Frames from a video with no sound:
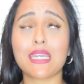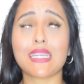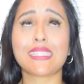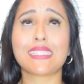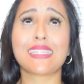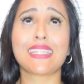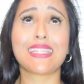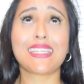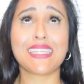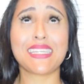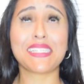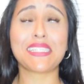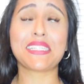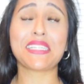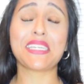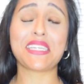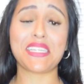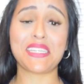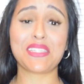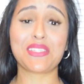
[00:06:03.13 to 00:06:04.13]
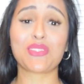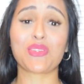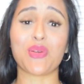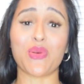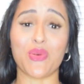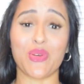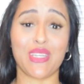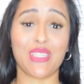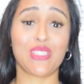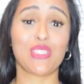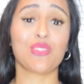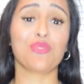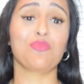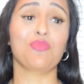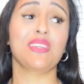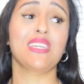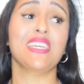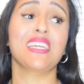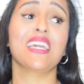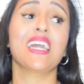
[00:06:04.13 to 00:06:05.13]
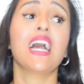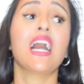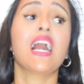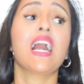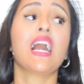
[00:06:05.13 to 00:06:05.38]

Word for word: because this is going to be